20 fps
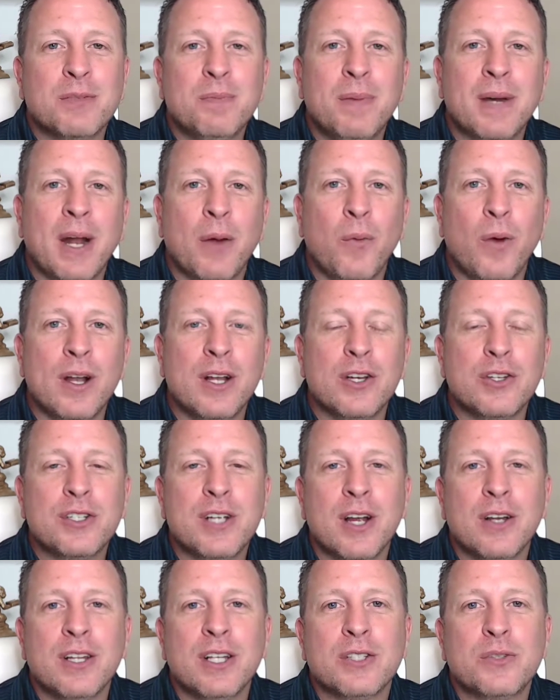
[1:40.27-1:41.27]
but I wanted to
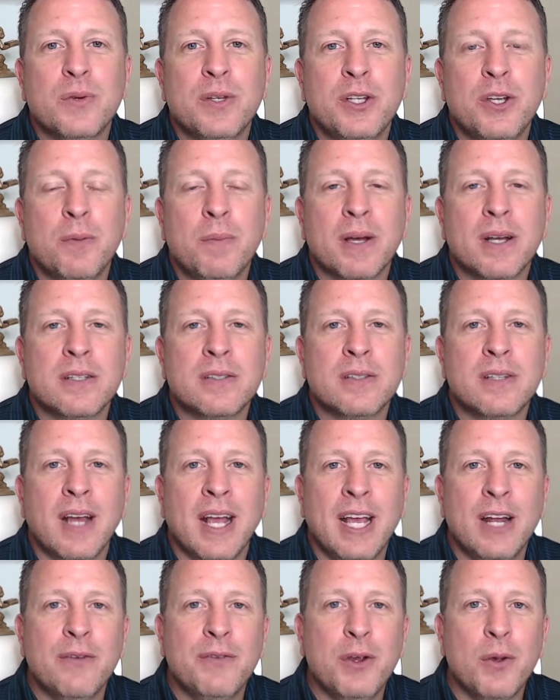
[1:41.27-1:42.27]
share this with you because the
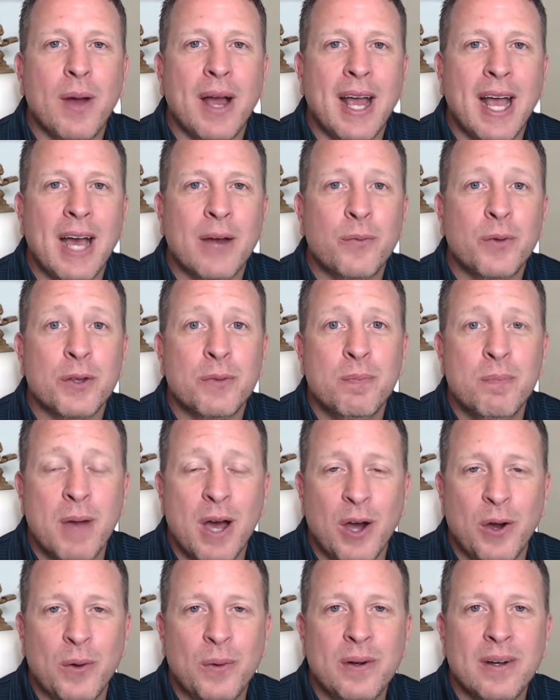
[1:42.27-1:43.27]
interview I had with
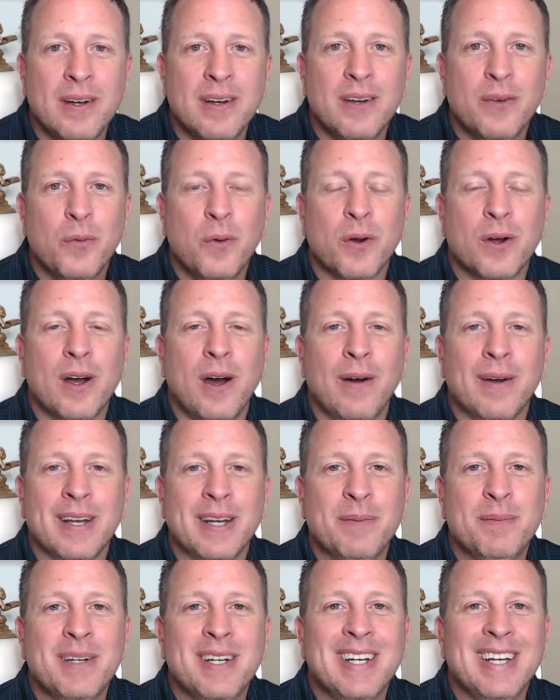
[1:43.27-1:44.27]
Mo, we'll call
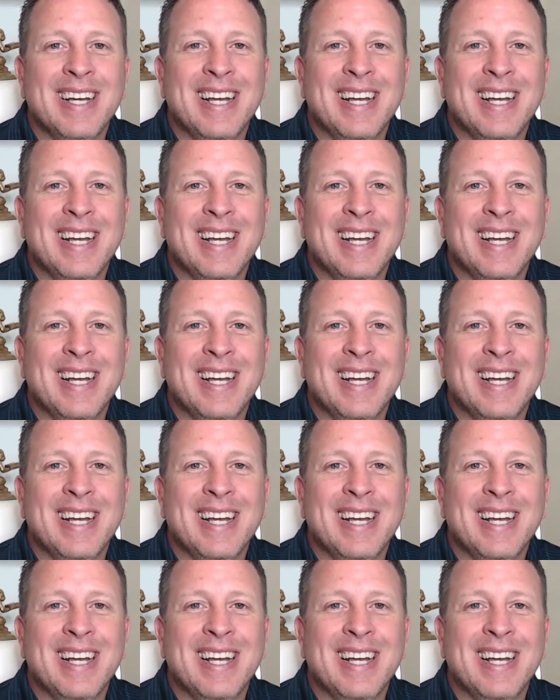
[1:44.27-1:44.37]
him,